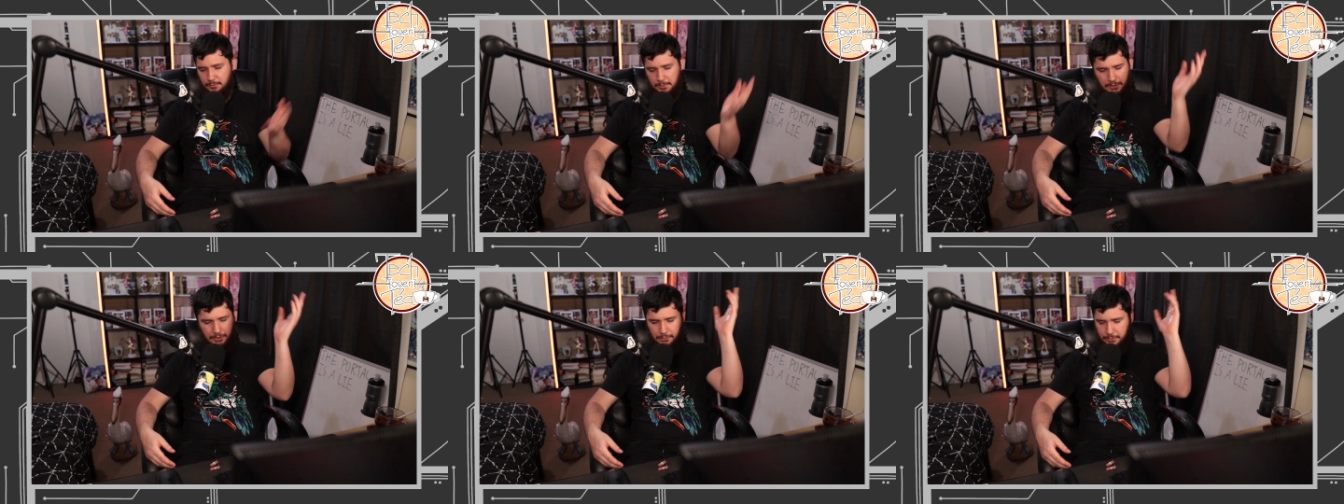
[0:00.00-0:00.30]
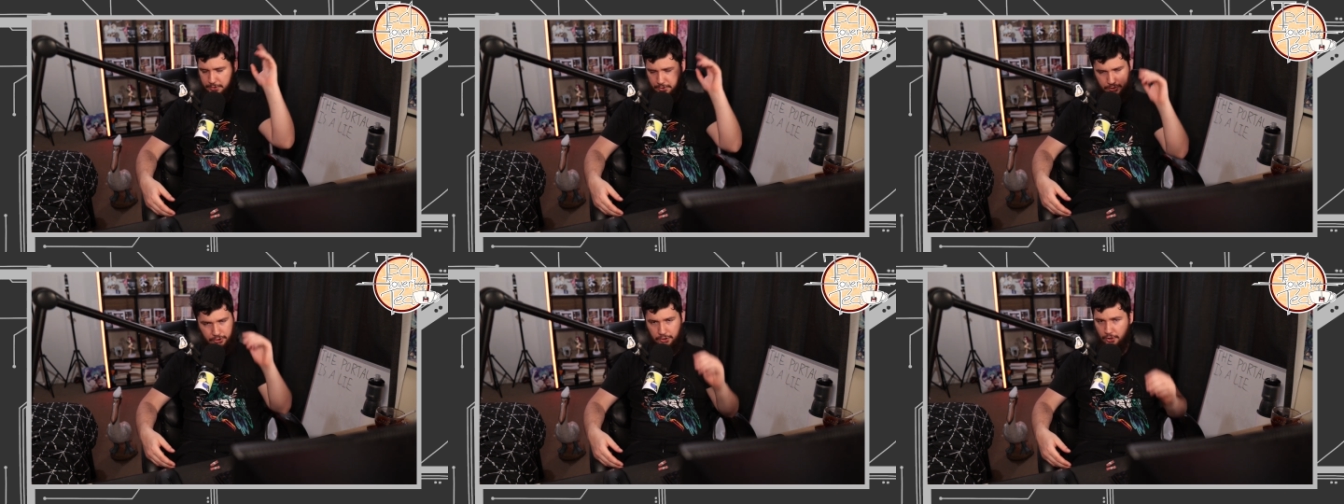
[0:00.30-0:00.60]
whether
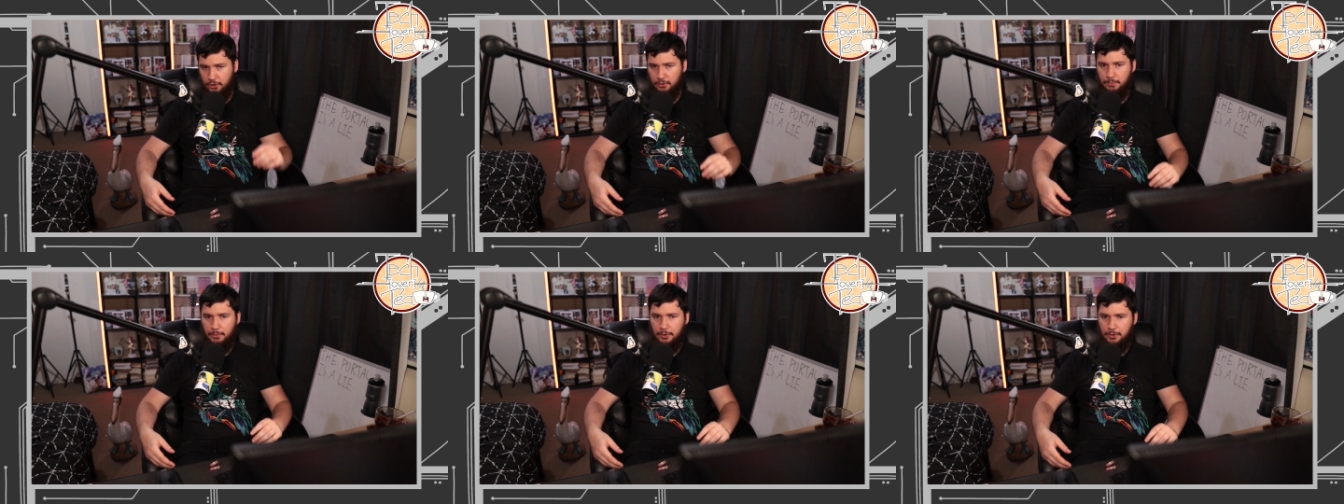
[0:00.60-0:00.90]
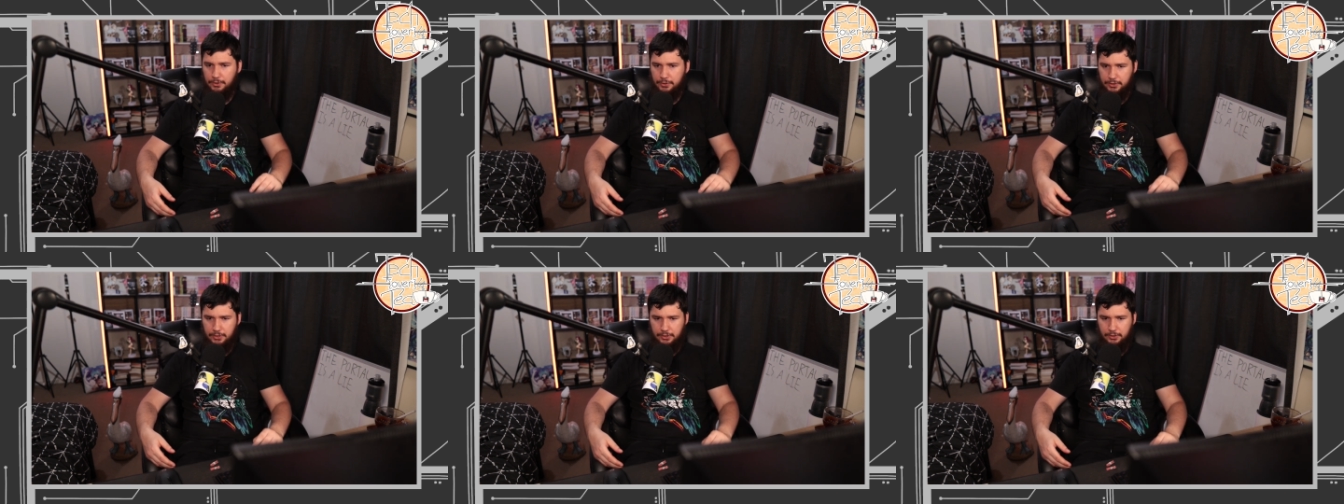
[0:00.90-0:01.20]
it's Joe
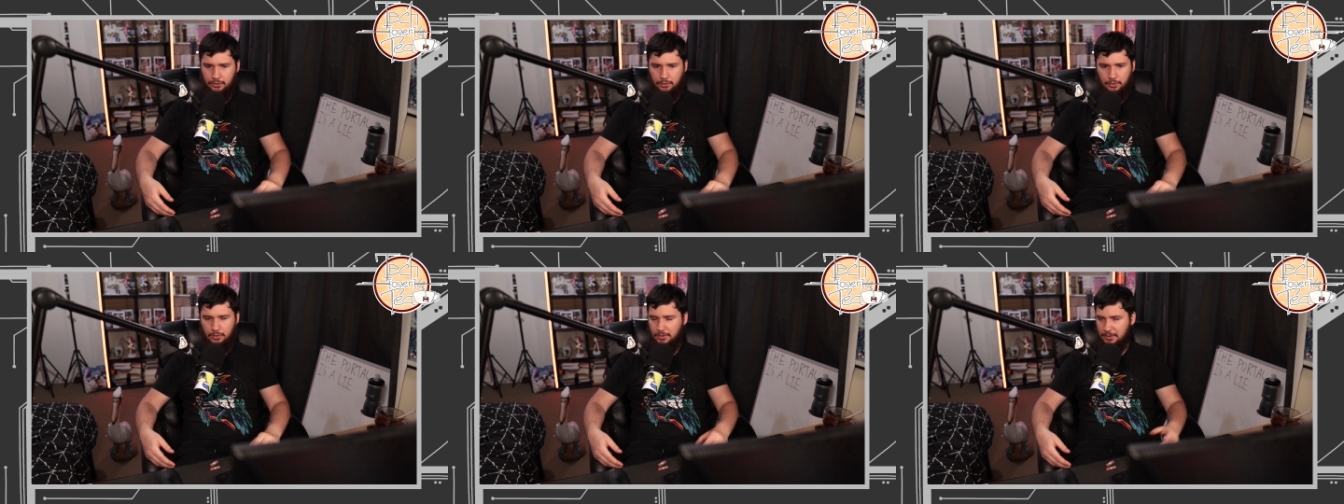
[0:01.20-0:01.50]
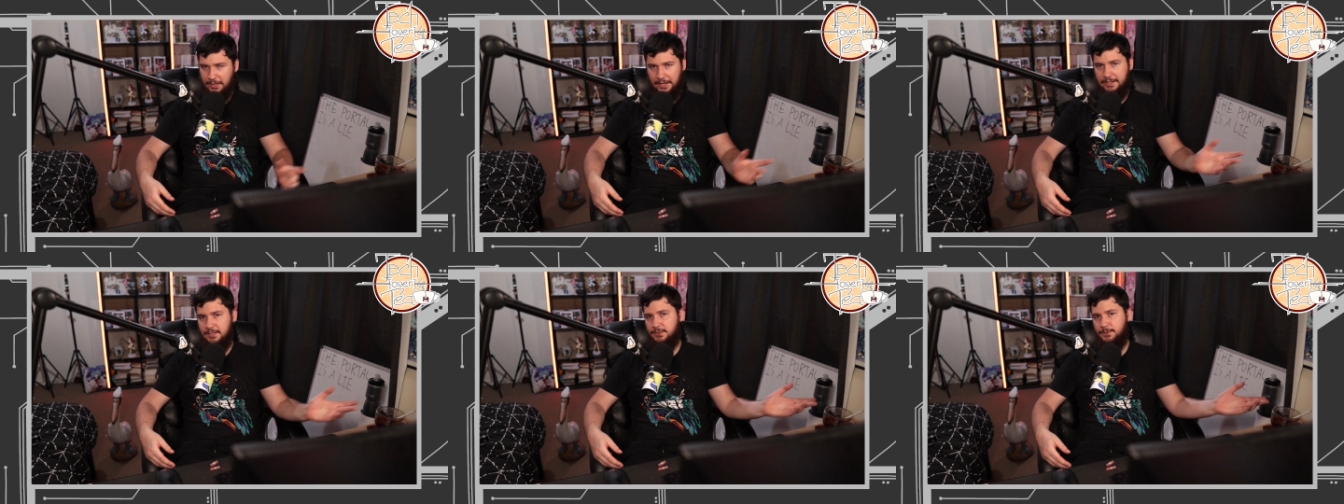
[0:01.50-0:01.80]
Rogan or
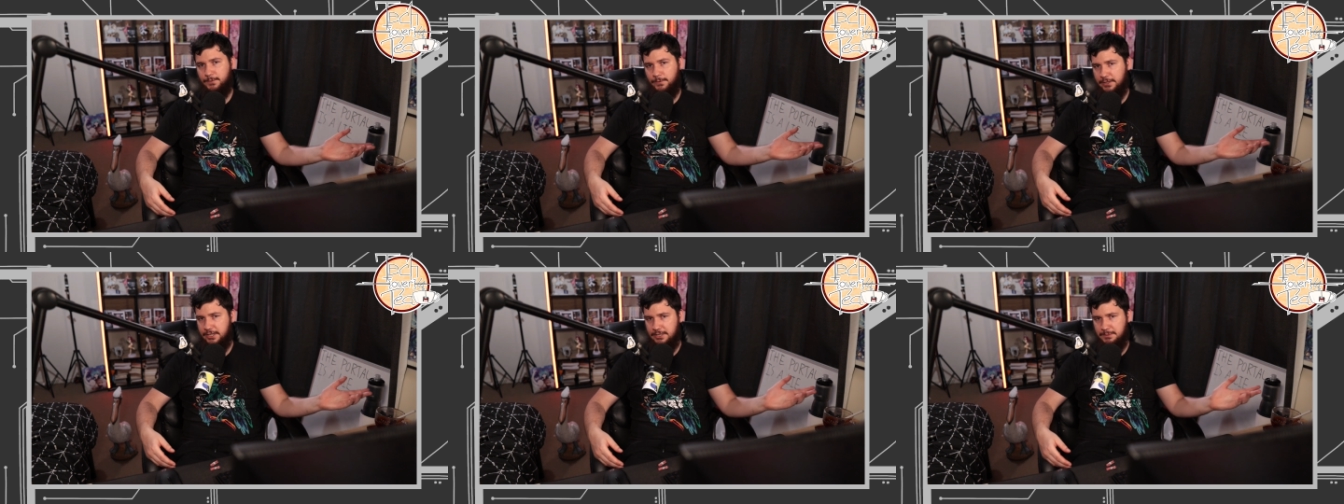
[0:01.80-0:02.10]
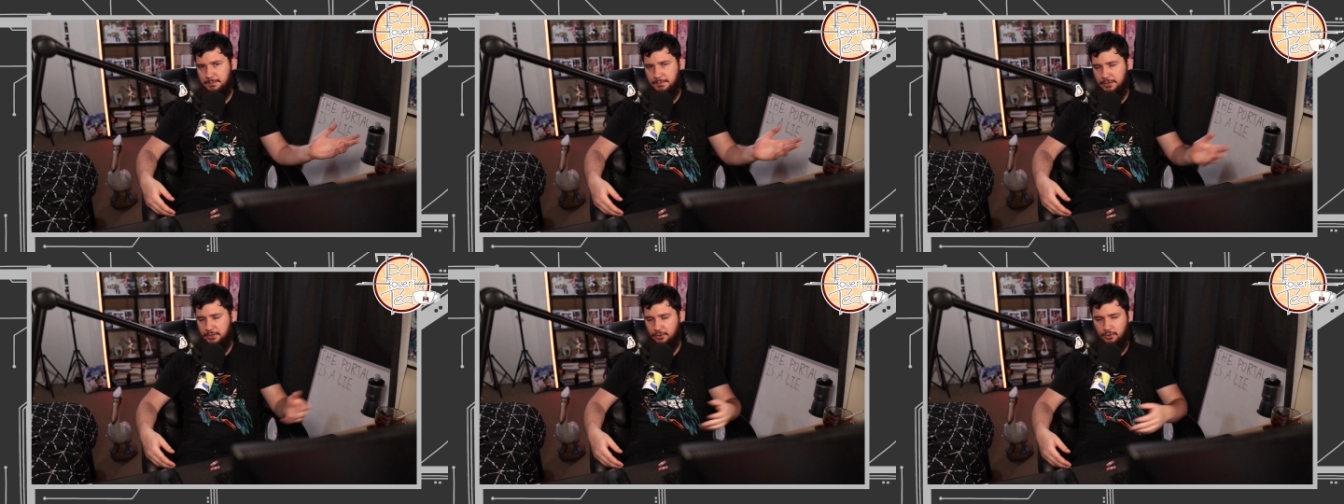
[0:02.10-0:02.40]
Lex
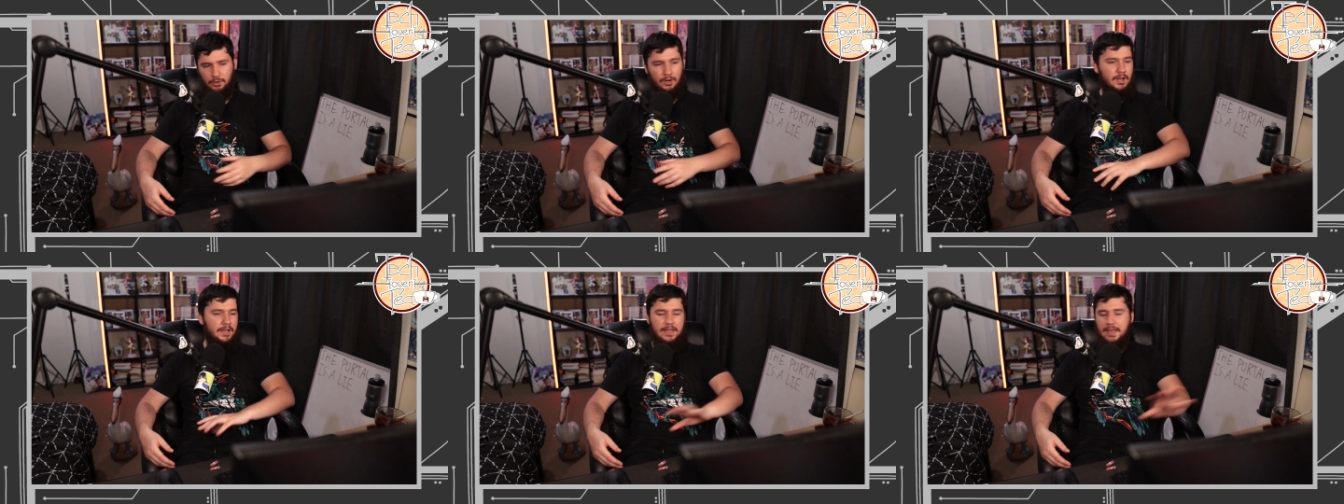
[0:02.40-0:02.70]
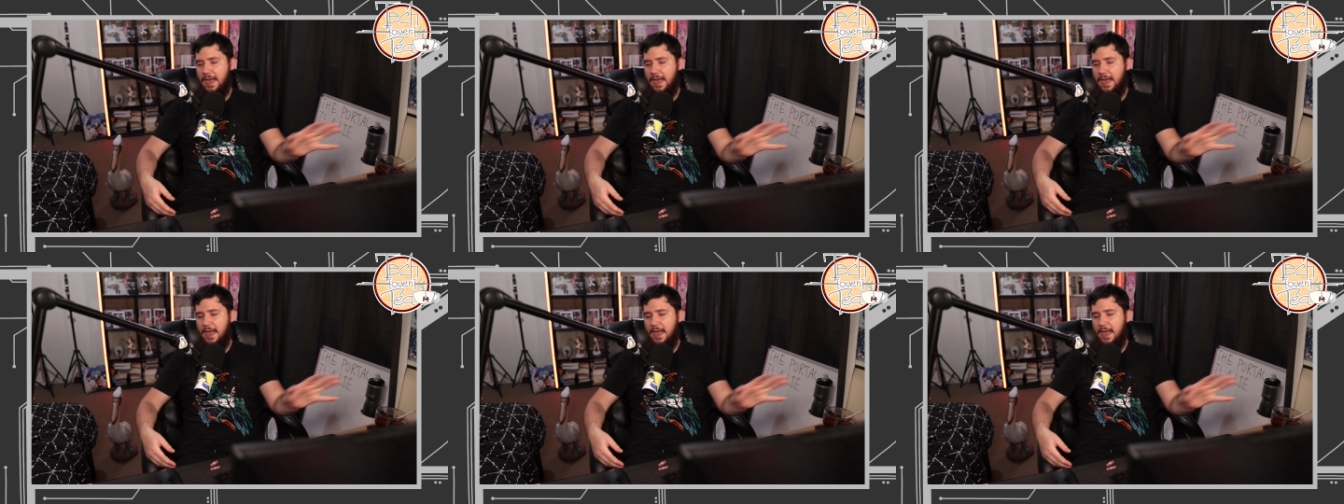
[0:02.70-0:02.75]
Fridman or